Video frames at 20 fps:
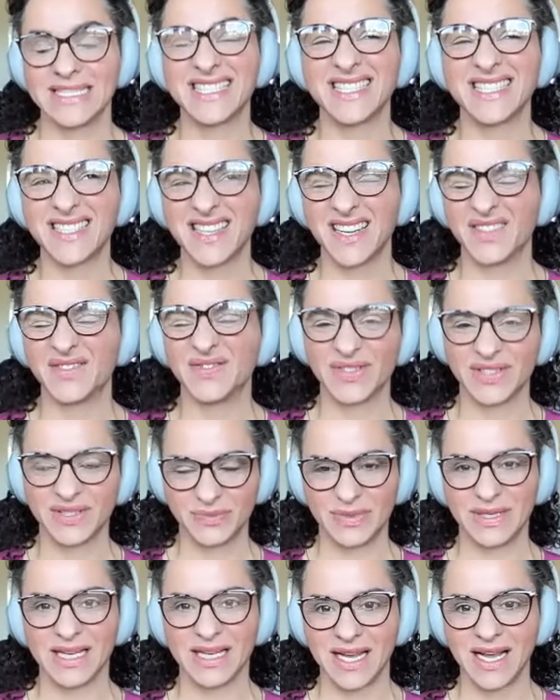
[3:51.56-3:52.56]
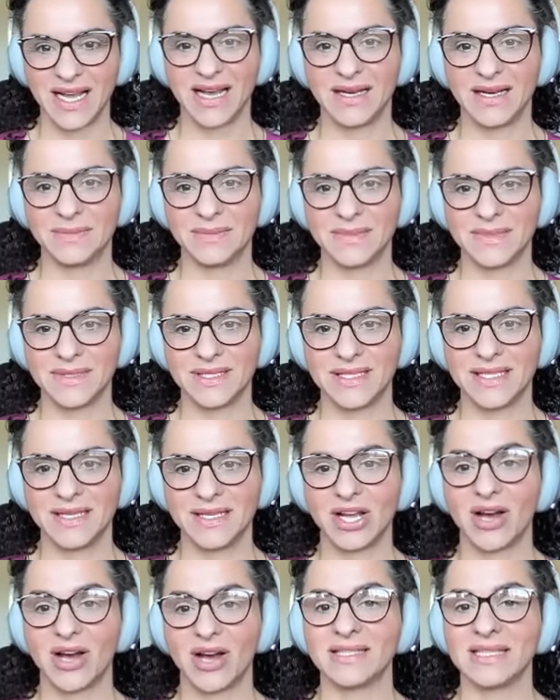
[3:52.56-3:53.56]
discomfort when it comes
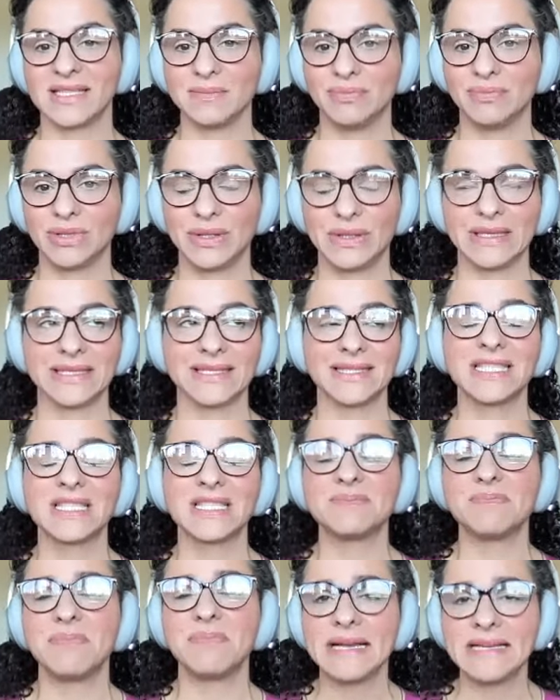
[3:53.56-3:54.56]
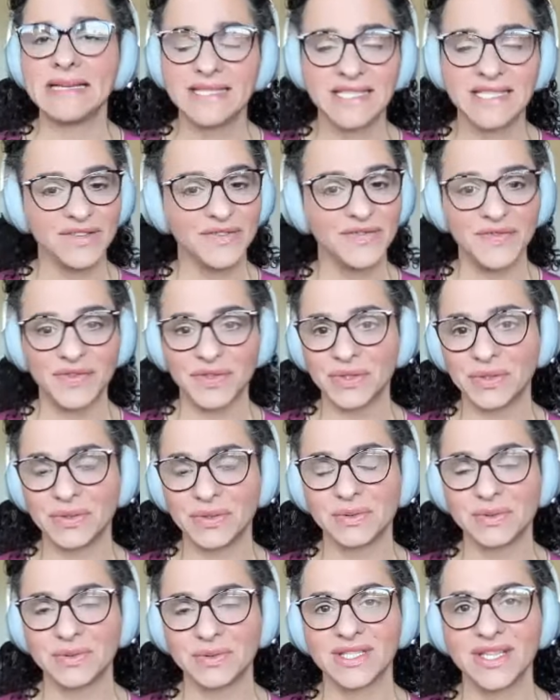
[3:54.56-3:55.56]
to causing bloating. Spicy
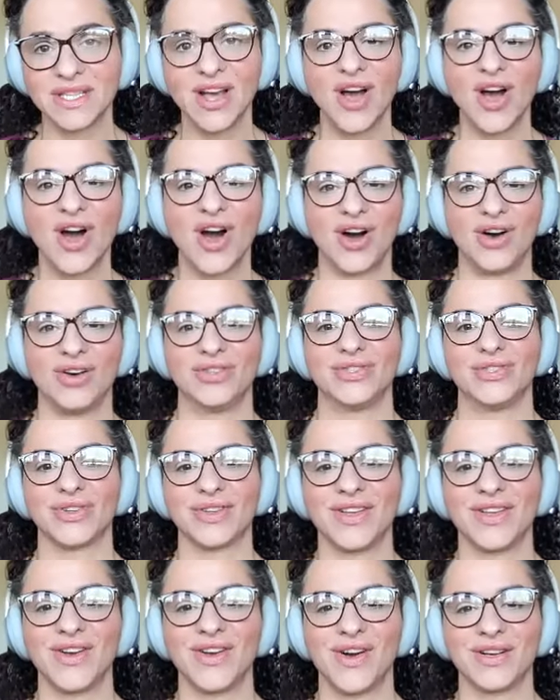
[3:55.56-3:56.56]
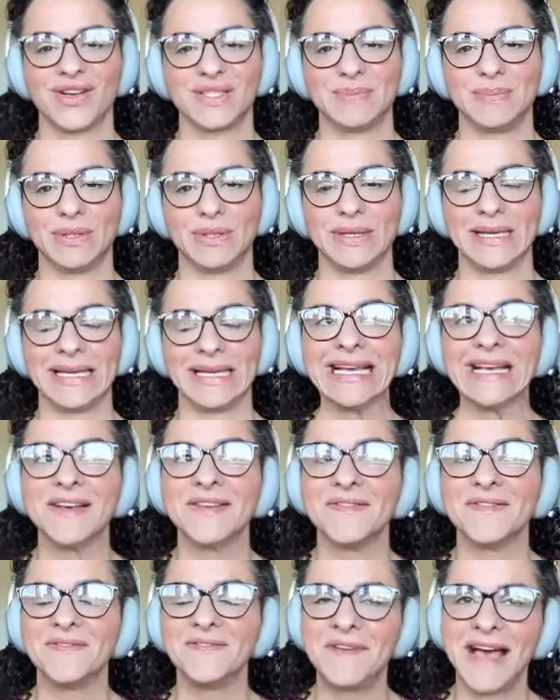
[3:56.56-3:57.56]
foods also can cause bloating.
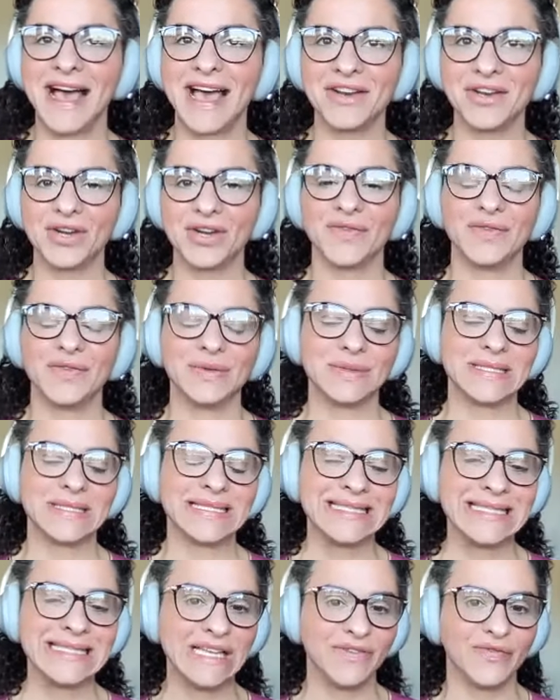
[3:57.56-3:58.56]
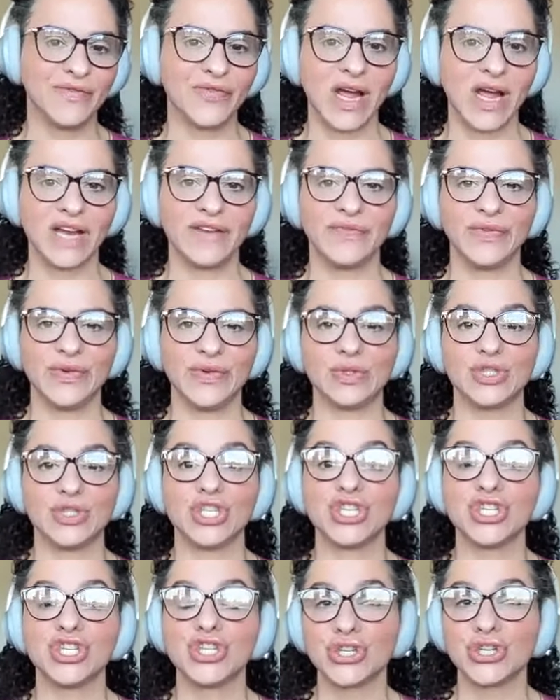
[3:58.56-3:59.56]
Fattier foods, deep fried foods,
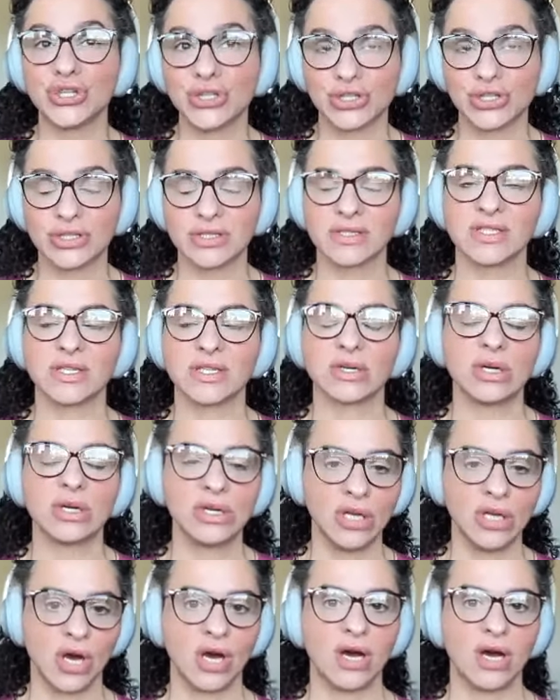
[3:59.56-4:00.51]
sugars can